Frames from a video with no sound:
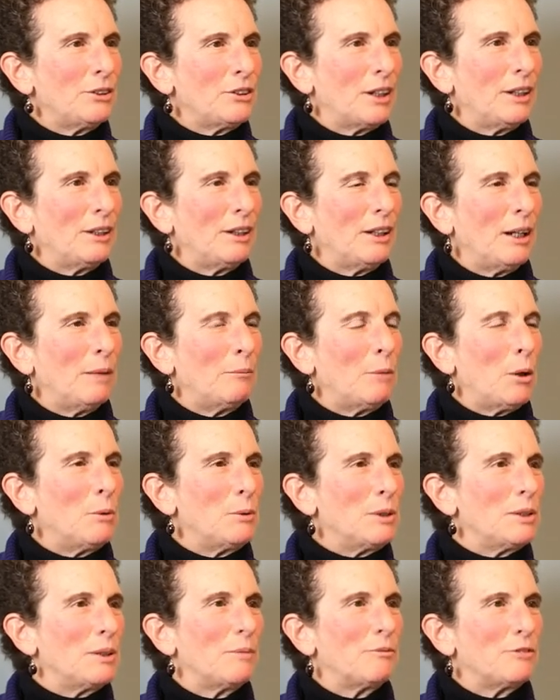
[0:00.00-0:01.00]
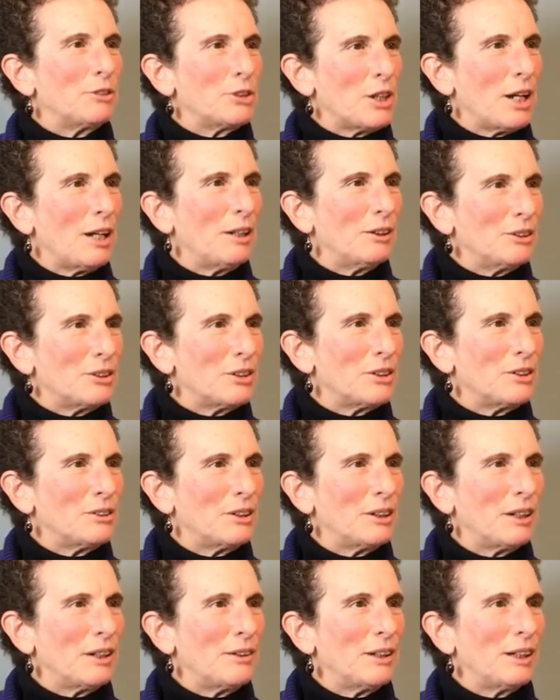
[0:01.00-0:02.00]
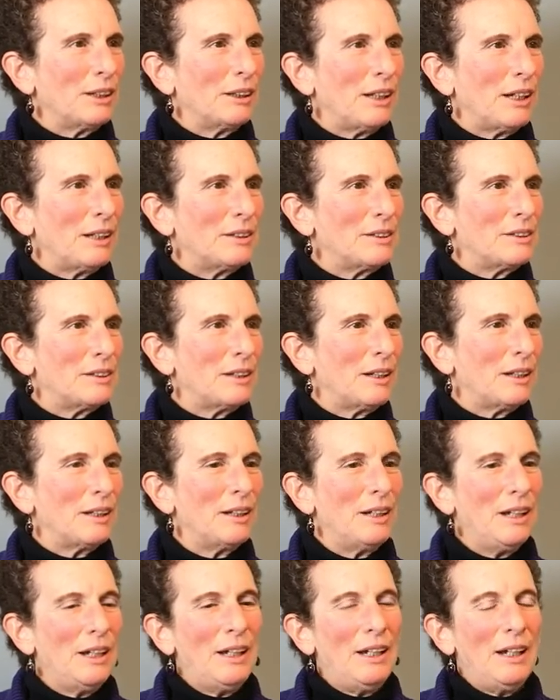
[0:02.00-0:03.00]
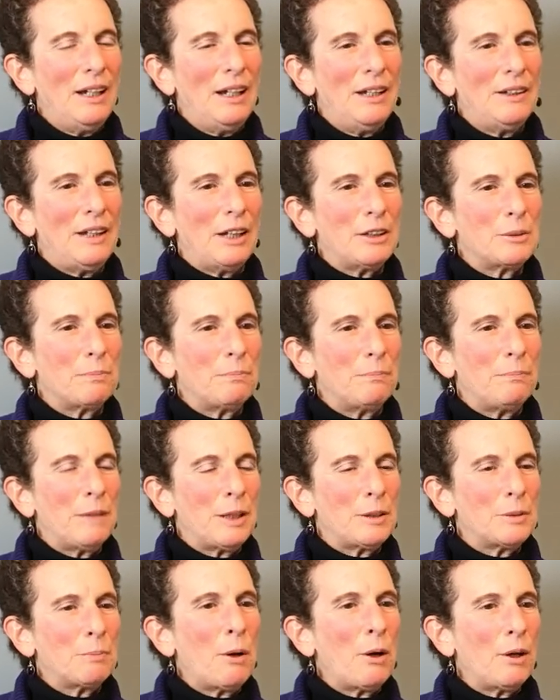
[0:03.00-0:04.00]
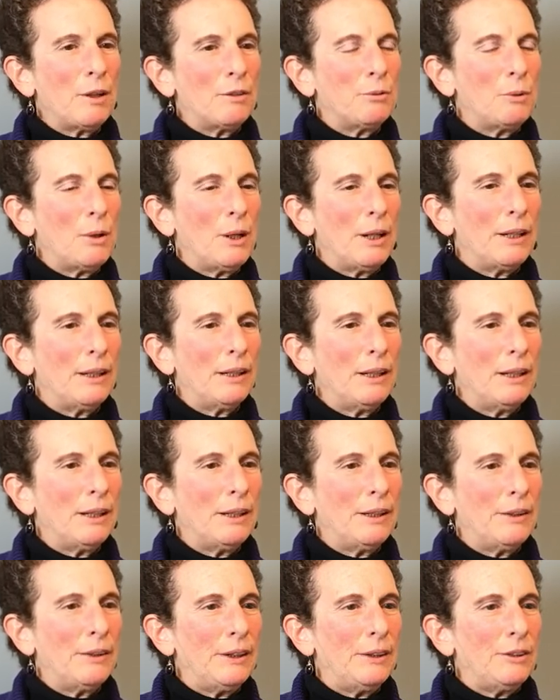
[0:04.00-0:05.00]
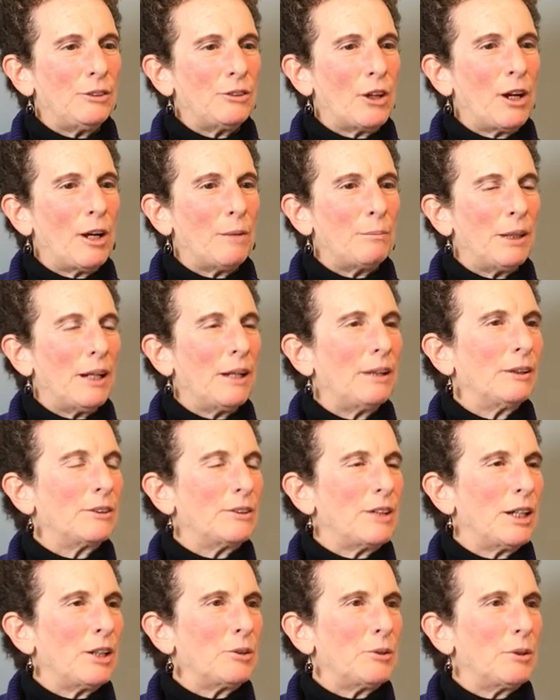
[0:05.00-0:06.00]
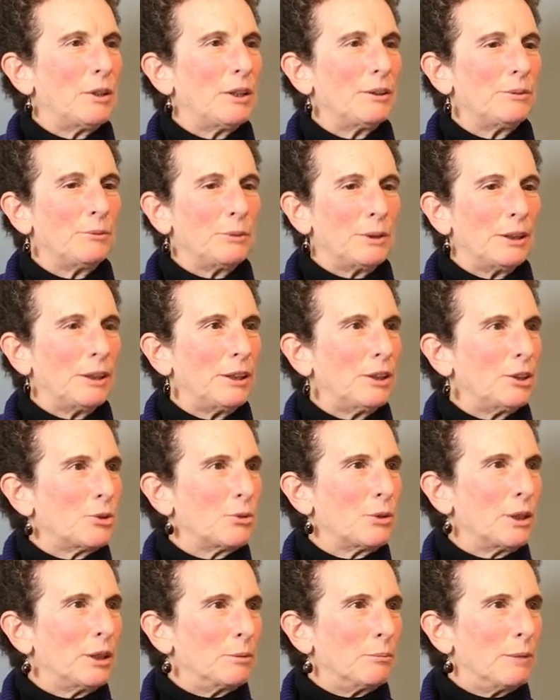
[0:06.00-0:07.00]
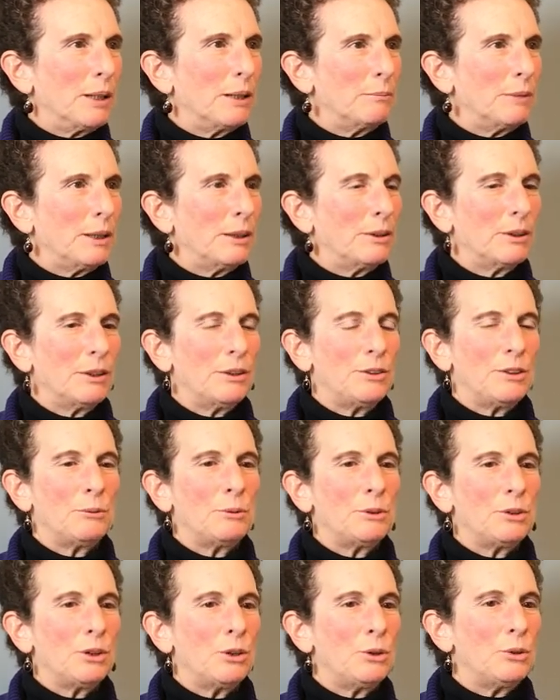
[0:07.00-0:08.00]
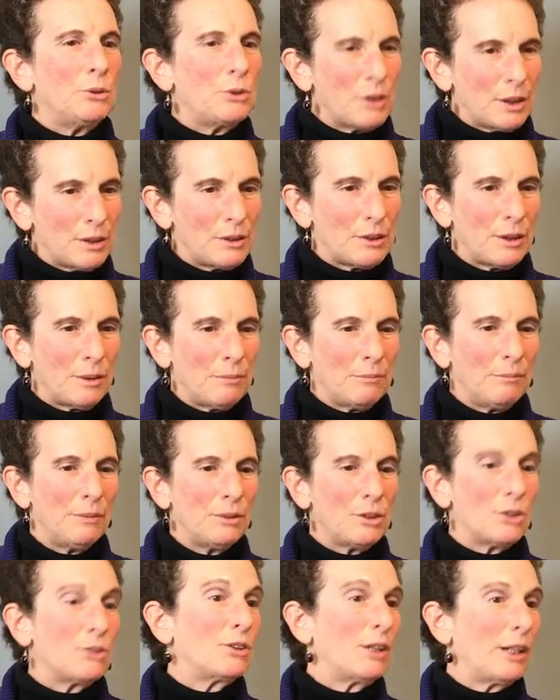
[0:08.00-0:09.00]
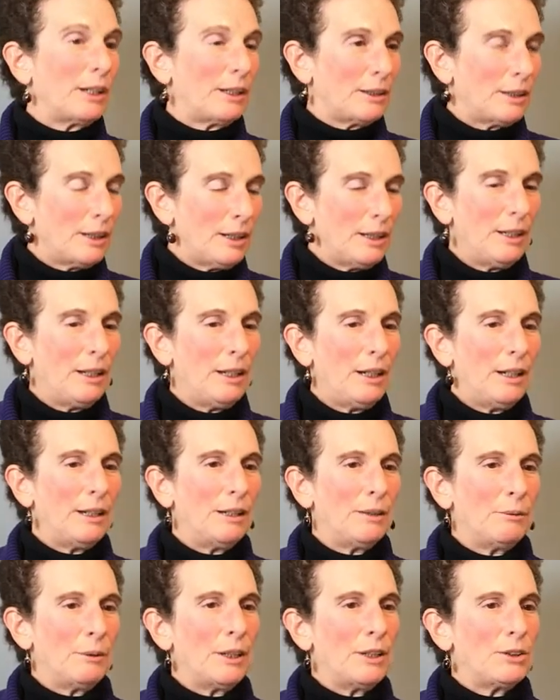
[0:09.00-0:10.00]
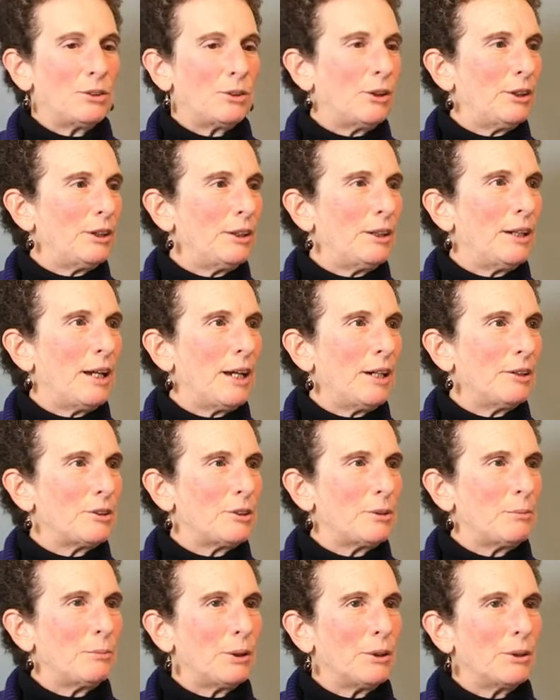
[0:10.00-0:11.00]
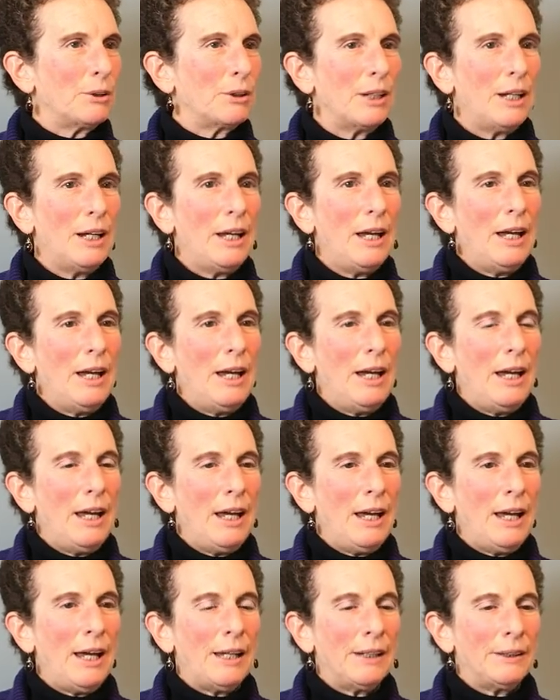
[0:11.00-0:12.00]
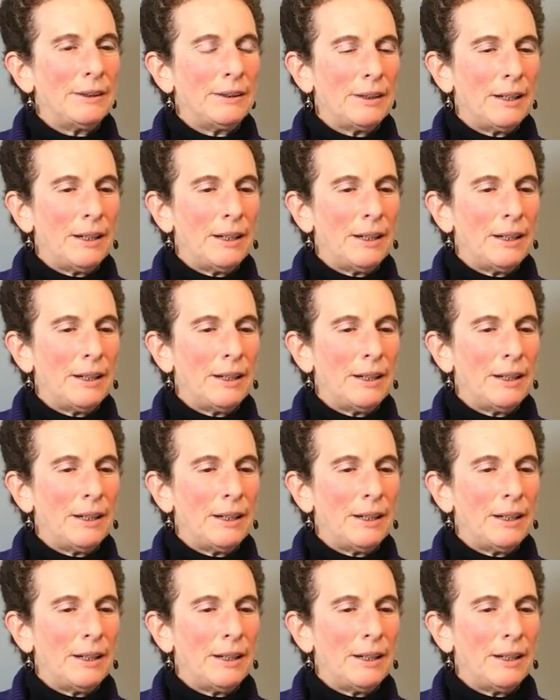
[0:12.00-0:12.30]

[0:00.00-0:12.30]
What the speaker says: and I'm always up for challenges. And I think that's part of why the job in Alexandria really intrigued me, because it was a new system, just like when I started in Harrisonburg, and